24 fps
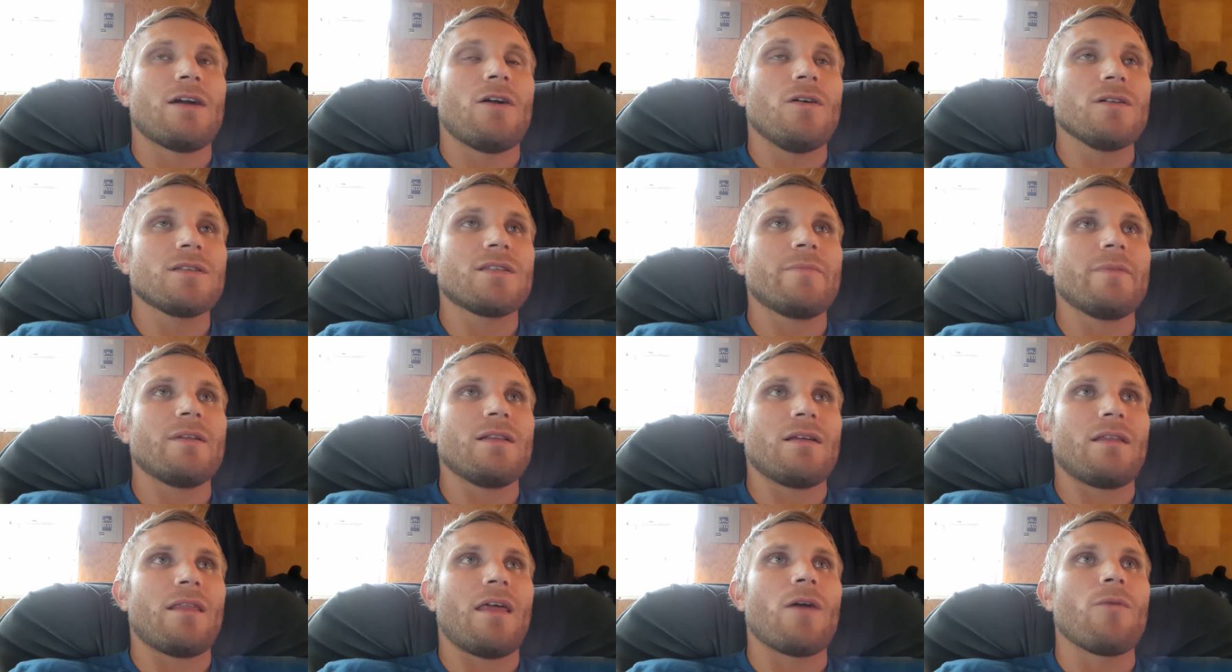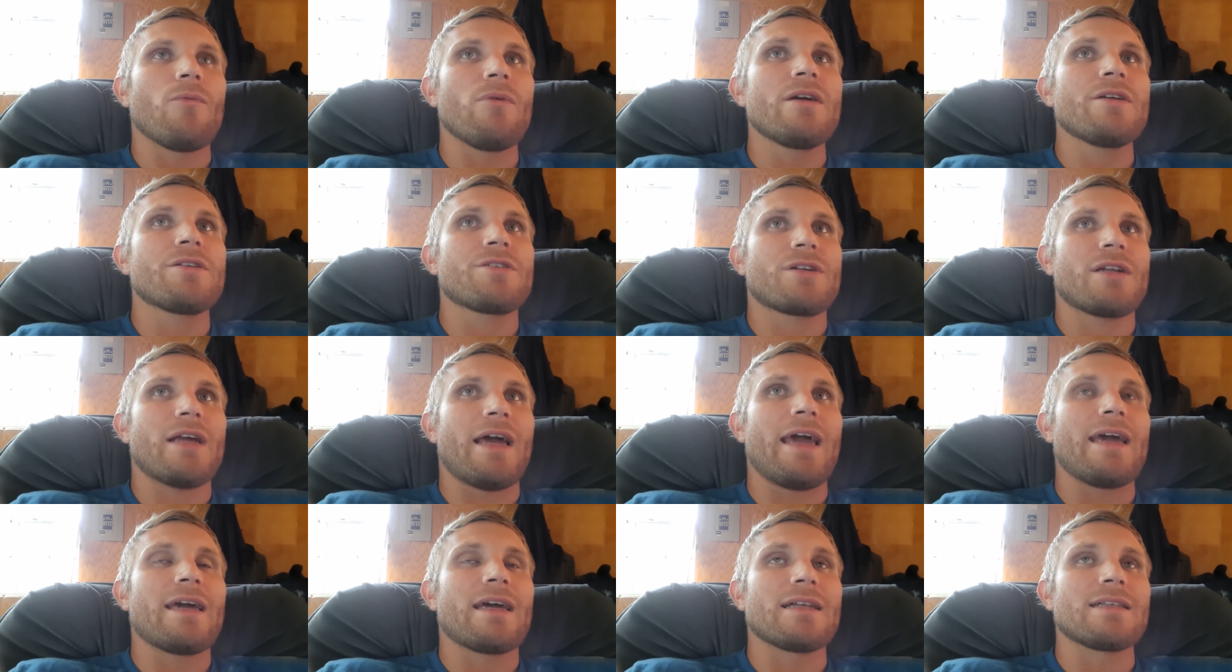And ultimately they
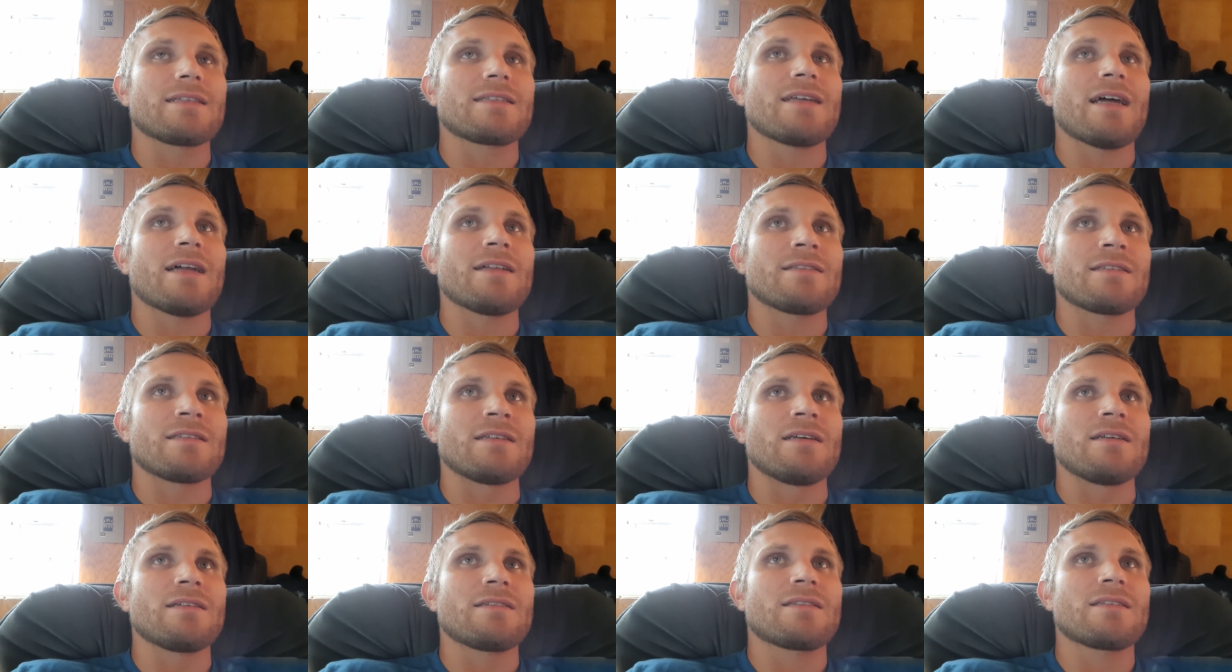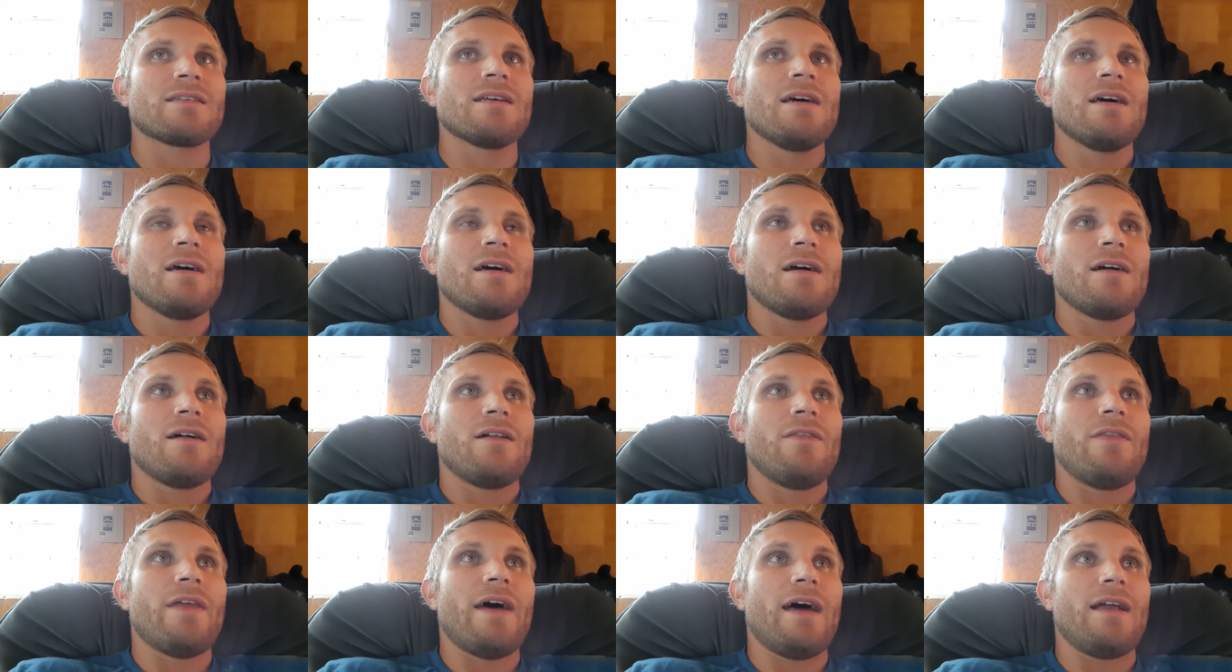reached a consensus
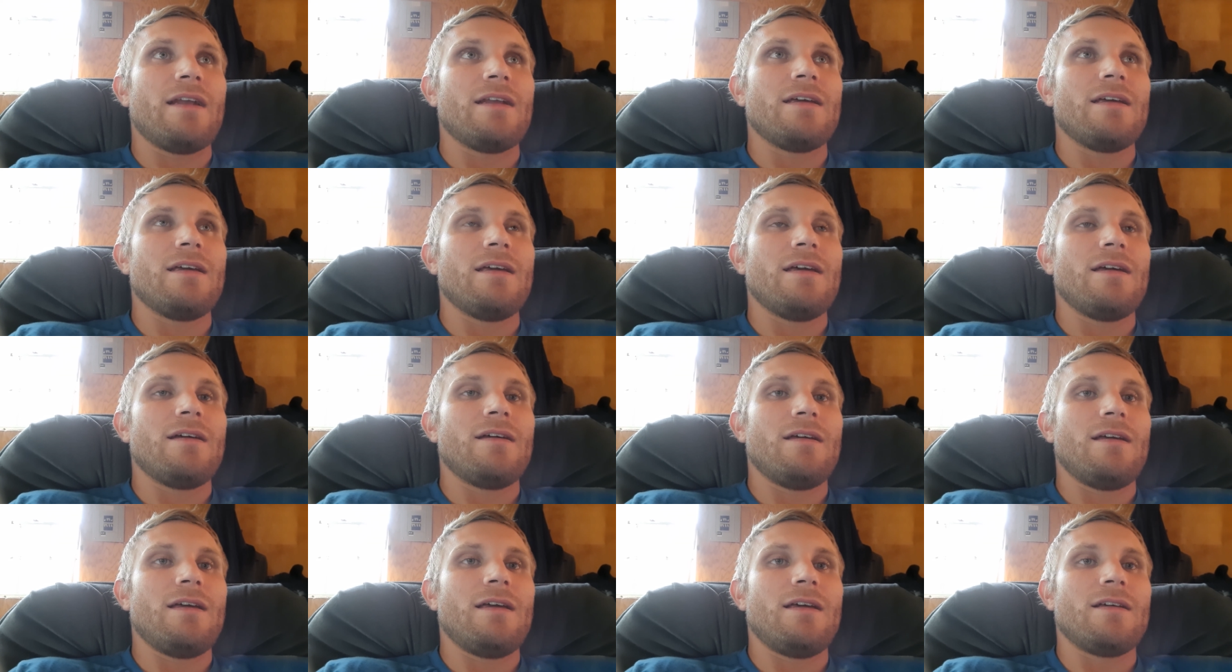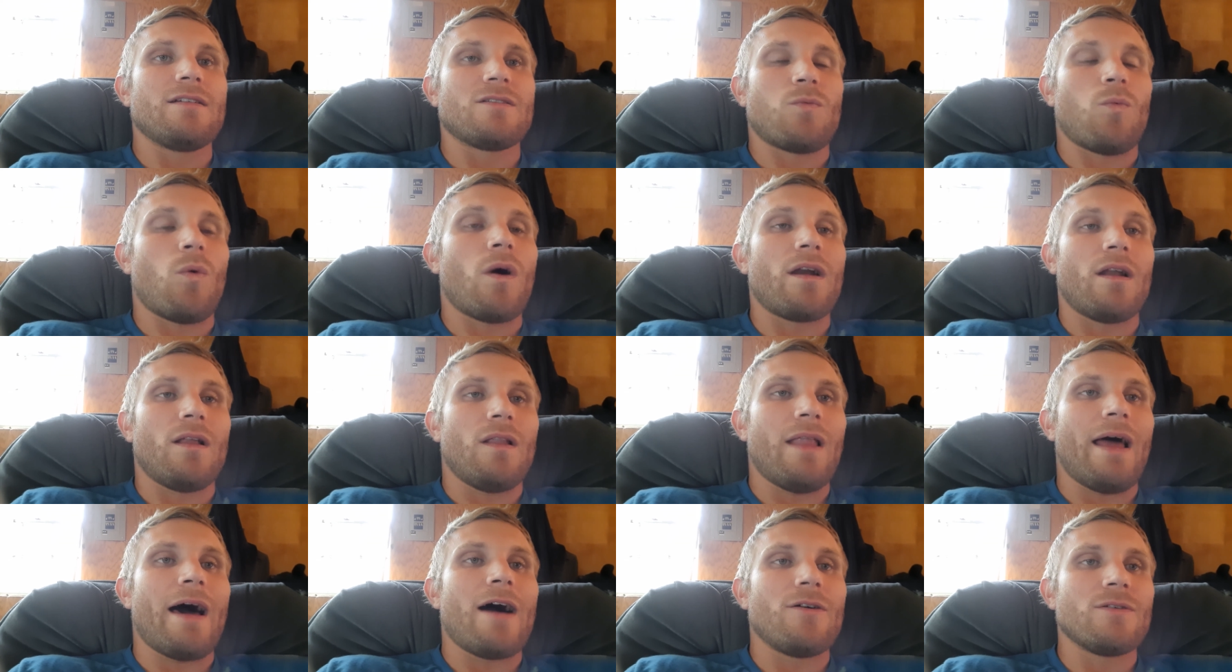that is what
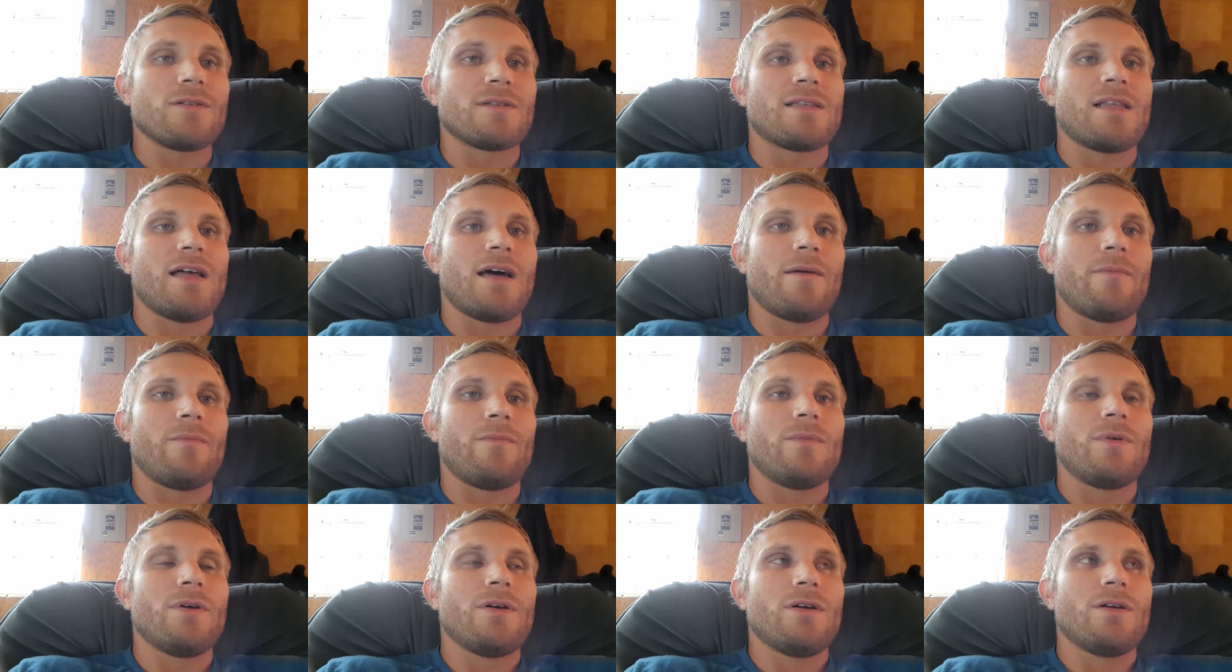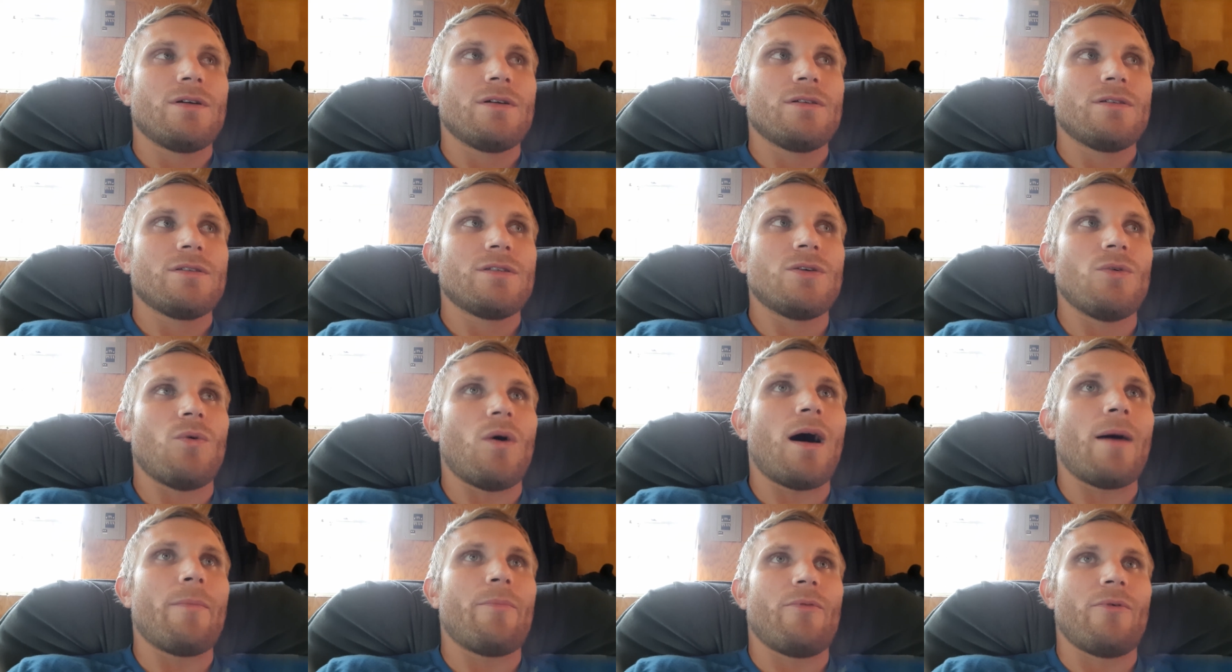allows them
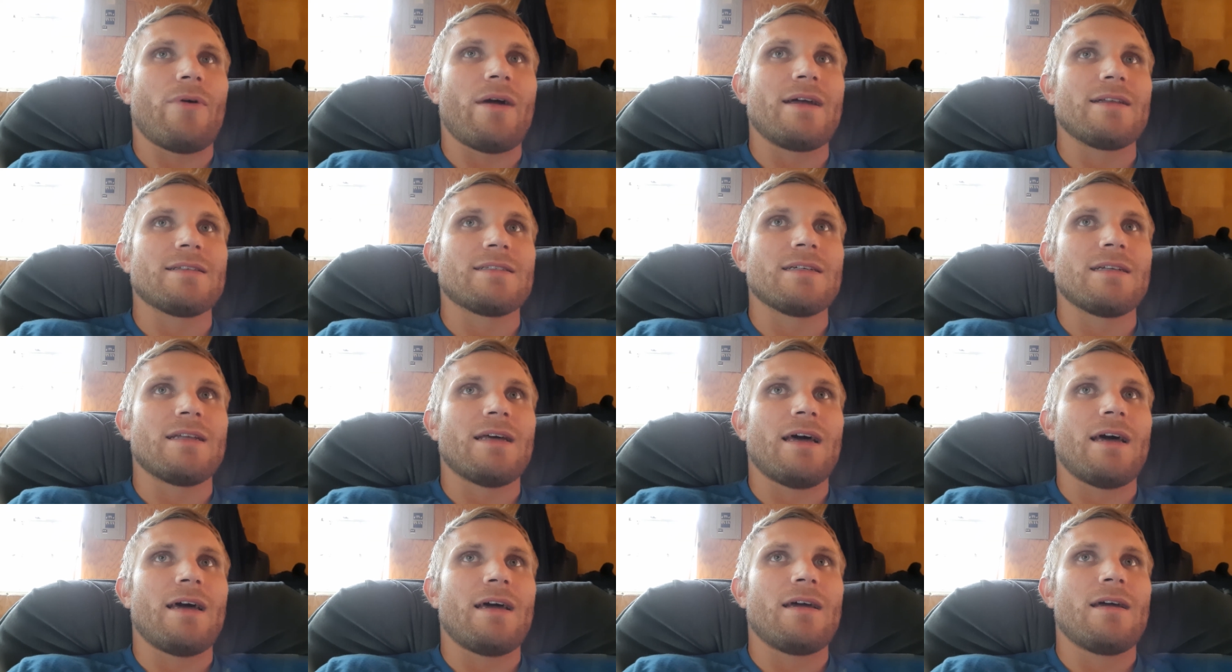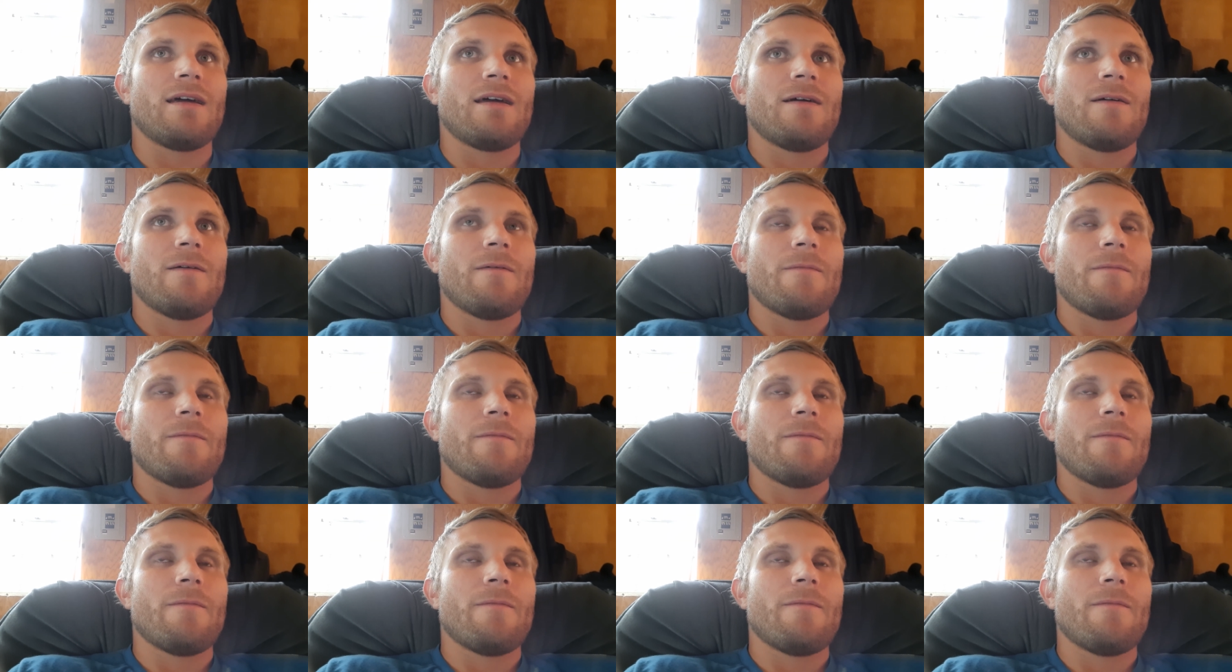to operate today.